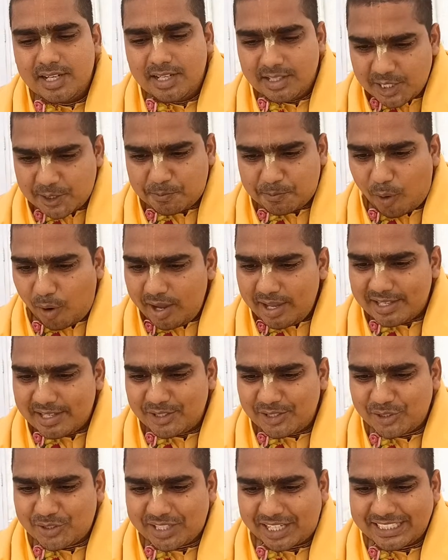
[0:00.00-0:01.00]
This boy
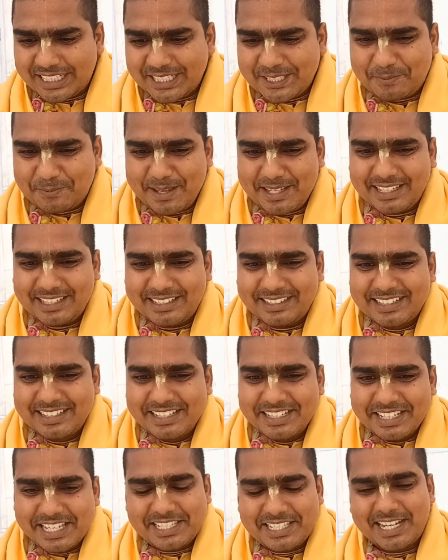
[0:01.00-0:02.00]
started speaking.
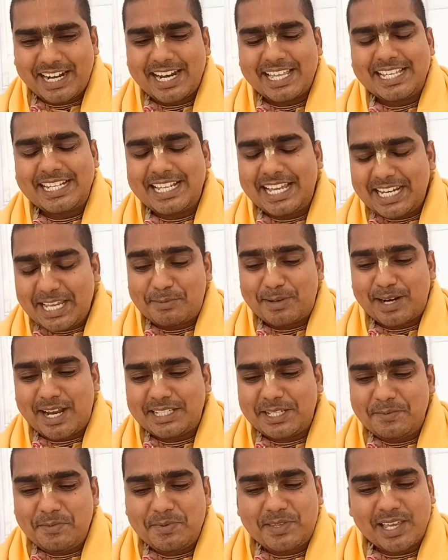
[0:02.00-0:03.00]
He is none other than Yamaraj
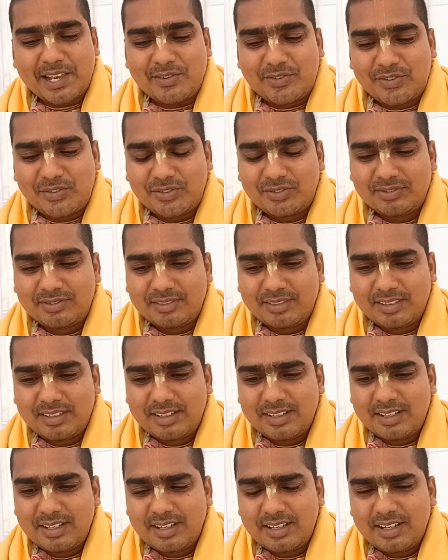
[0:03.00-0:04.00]
himself.
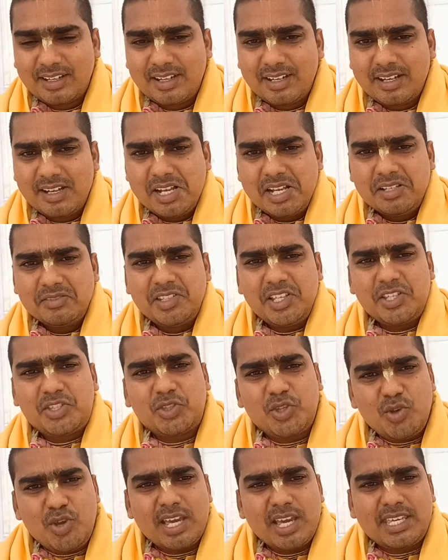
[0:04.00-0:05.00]
This
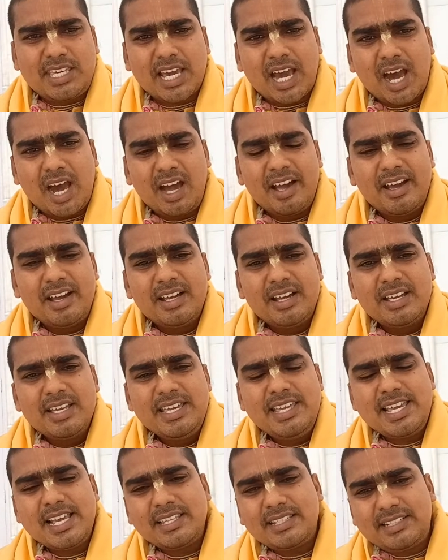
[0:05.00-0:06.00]
Suyagya,
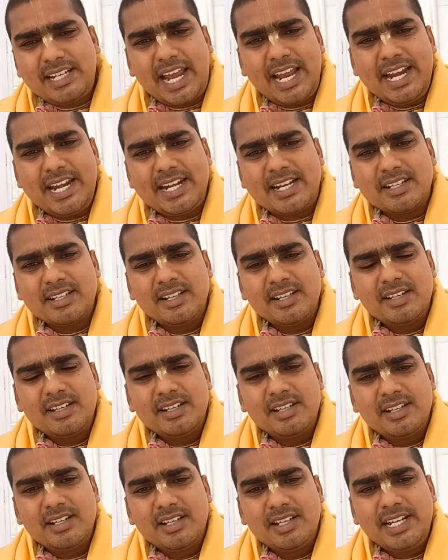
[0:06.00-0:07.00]
he has died.
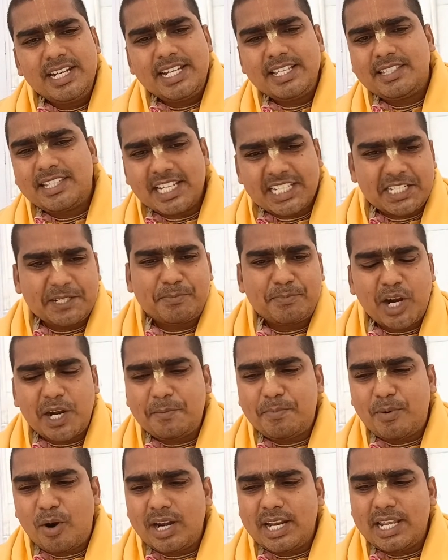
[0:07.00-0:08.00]
It is just a dead
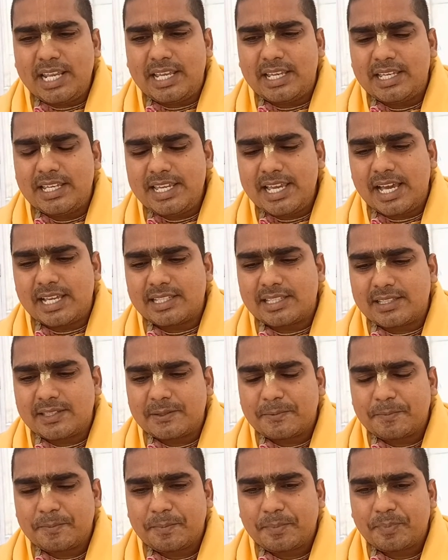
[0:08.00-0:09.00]
body he has.
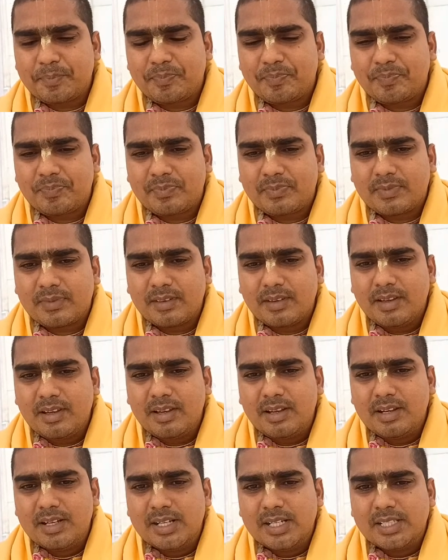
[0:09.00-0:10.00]

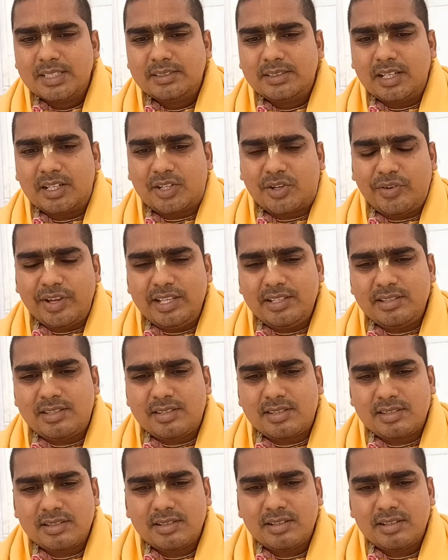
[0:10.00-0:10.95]
The queens,